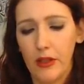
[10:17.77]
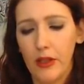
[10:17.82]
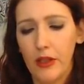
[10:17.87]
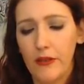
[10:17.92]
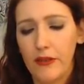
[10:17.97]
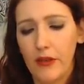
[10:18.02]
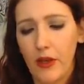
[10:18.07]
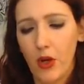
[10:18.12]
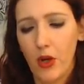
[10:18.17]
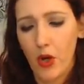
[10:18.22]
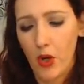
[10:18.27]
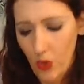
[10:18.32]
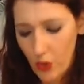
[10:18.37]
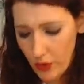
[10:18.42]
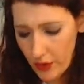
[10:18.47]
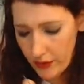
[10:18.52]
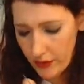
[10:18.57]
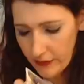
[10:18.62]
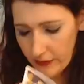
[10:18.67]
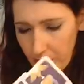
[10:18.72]

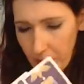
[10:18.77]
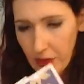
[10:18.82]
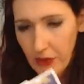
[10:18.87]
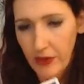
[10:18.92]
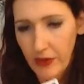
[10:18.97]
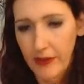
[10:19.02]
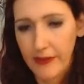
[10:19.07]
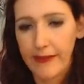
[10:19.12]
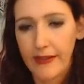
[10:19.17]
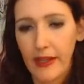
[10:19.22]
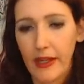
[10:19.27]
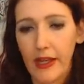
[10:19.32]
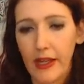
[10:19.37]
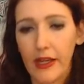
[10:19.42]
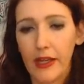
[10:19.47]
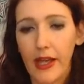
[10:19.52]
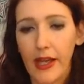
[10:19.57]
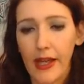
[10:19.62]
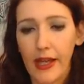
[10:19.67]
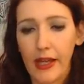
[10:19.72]
So, Spirit is
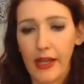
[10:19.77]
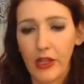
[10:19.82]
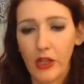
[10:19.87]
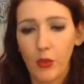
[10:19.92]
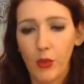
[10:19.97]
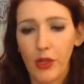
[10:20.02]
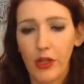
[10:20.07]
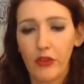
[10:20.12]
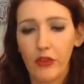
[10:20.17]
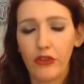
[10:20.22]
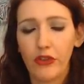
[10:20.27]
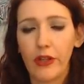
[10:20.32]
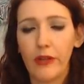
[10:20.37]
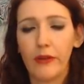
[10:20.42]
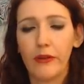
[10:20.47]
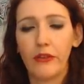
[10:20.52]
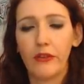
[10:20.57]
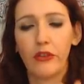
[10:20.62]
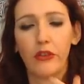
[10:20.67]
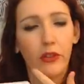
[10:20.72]
saying, hey, you want to ch-
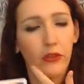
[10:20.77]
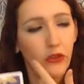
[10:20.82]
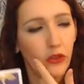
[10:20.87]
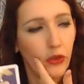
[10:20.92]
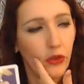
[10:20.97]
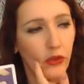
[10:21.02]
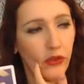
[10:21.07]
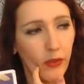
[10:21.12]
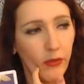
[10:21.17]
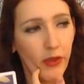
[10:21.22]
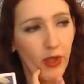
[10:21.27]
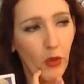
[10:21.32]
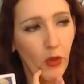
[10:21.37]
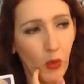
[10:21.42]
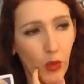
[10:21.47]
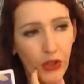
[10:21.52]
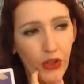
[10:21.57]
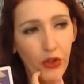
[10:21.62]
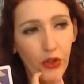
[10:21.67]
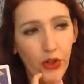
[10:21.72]
ch- choose something
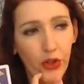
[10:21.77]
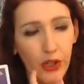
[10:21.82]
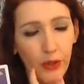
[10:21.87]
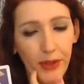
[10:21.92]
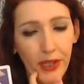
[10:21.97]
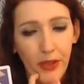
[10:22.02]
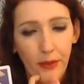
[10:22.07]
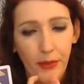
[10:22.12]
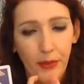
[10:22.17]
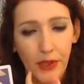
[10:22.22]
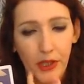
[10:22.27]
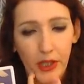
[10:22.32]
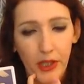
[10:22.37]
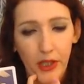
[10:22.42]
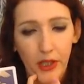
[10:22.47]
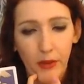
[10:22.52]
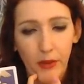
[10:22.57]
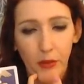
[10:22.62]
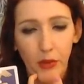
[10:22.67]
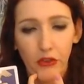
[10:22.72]
where you're going to be completely
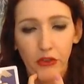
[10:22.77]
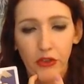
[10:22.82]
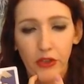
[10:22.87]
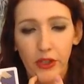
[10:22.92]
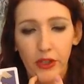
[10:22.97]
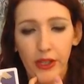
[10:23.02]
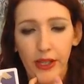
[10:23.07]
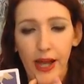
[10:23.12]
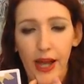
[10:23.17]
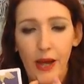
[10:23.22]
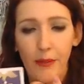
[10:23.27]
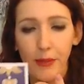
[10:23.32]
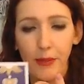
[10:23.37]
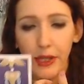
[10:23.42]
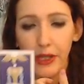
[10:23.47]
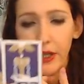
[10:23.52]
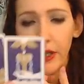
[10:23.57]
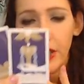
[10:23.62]
and emotionally happy.